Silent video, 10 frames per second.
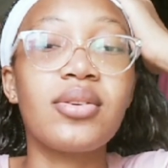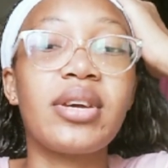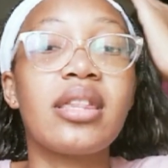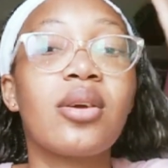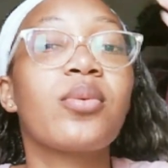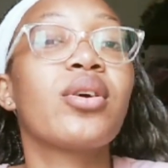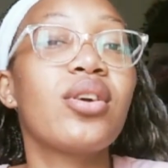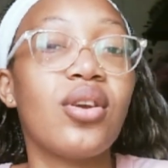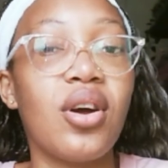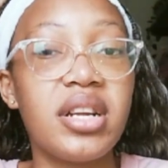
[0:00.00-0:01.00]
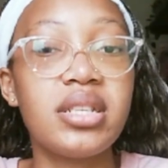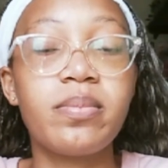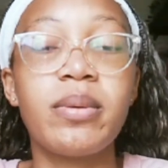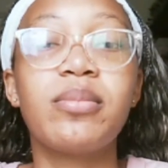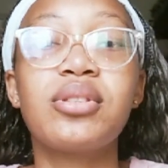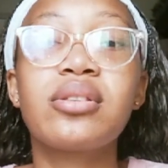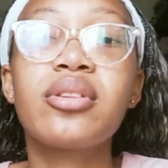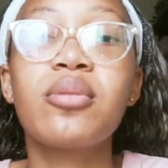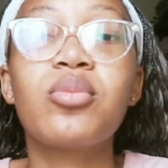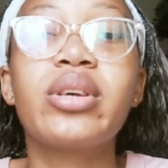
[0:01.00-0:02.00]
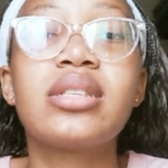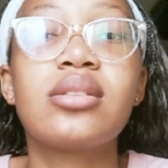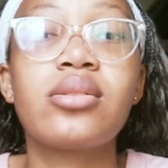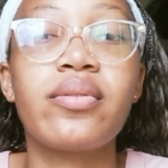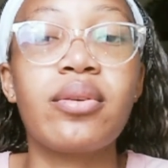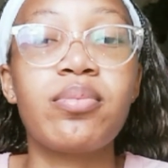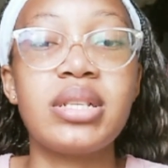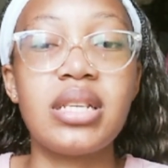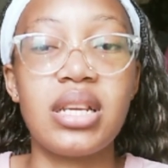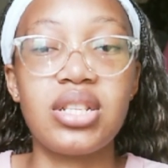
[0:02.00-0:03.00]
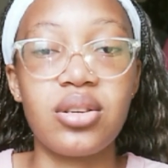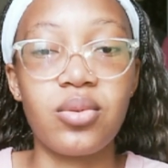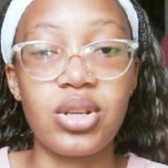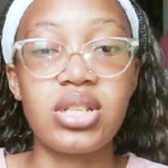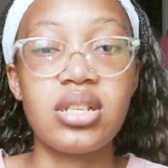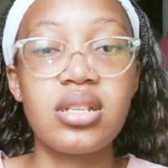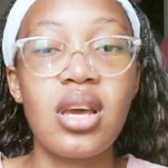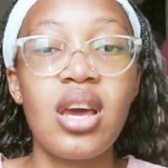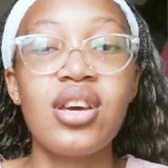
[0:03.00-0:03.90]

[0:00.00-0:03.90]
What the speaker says: Okay, there were a lot, but most of them were sort of repetition questions,